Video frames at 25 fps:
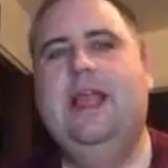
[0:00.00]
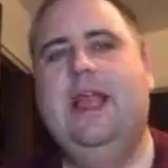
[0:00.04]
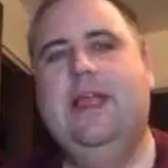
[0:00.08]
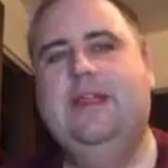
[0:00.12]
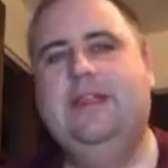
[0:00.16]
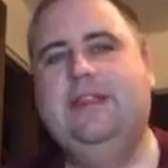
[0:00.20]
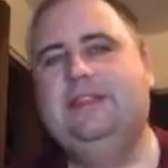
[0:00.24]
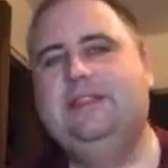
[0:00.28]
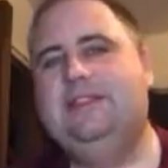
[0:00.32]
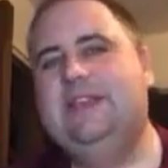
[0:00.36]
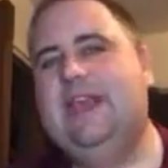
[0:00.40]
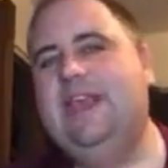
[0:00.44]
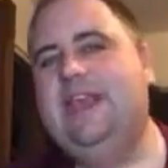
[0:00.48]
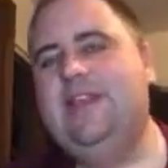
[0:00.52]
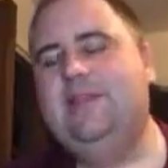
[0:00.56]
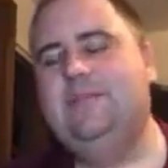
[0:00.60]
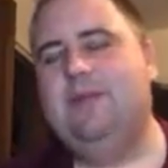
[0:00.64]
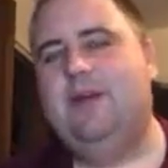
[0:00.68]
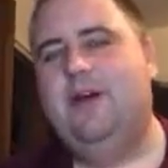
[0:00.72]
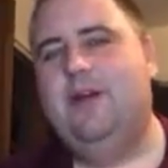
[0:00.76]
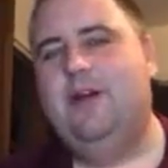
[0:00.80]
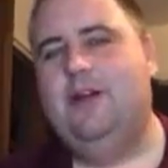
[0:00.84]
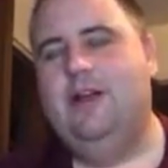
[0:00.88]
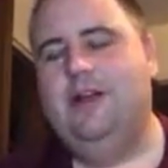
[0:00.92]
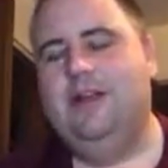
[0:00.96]
And the second
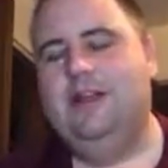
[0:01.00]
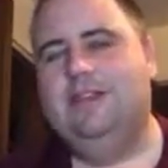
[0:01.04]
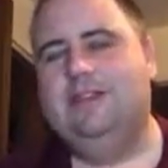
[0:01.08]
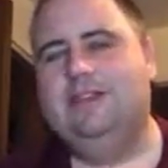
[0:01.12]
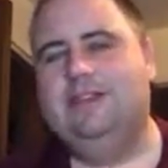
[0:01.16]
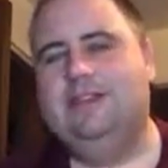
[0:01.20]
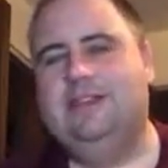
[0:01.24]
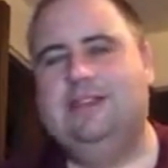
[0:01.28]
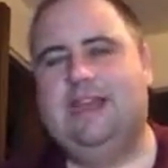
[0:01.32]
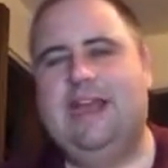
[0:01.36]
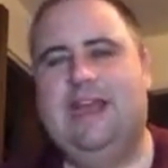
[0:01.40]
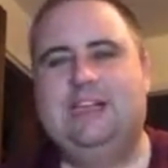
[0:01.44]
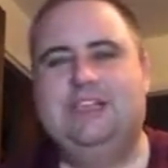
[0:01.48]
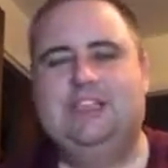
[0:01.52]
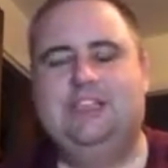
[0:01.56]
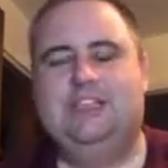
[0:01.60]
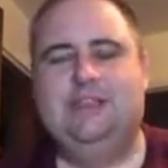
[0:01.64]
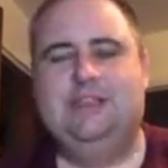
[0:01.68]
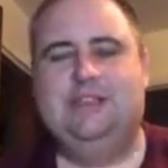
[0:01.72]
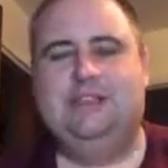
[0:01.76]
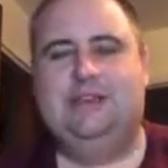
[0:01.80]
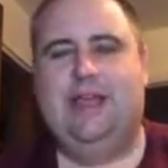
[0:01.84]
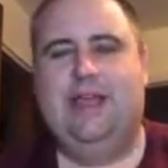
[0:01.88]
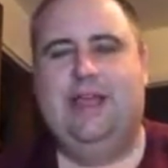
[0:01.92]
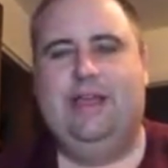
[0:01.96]
part is it's
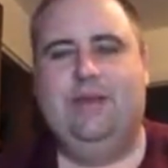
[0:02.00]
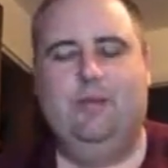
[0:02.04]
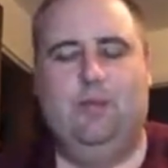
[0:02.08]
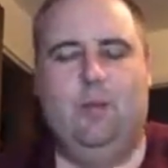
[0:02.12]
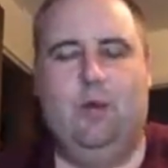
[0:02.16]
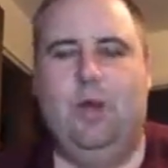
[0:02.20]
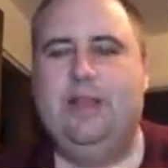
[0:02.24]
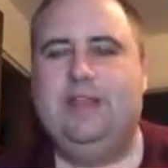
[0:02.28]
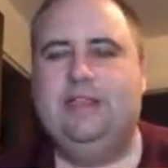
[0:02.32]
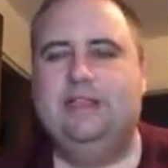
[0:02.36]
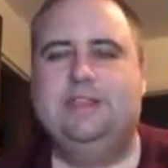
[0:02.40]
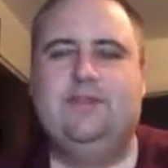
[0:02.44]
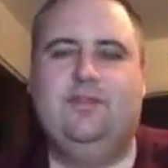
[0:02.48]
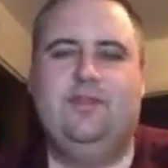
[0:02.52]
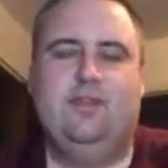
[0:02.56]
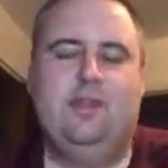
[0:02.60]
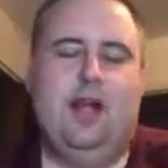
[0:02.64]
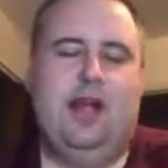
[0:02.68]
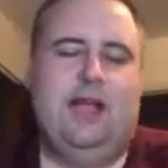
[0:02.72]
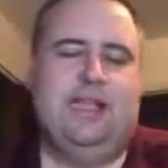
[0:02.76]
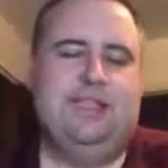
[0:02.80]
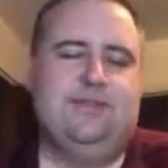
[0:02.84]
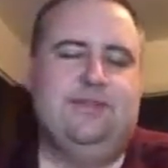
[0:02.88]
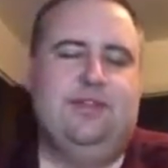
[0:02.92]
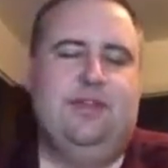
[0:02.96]
actually saying, what is
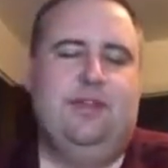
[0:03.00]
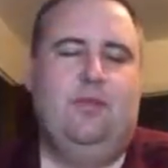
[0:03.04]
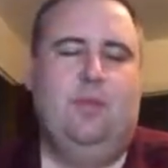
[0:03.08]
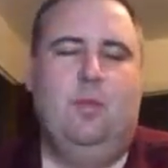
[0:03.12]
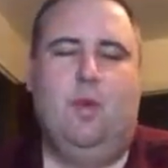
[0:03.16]
philosophy?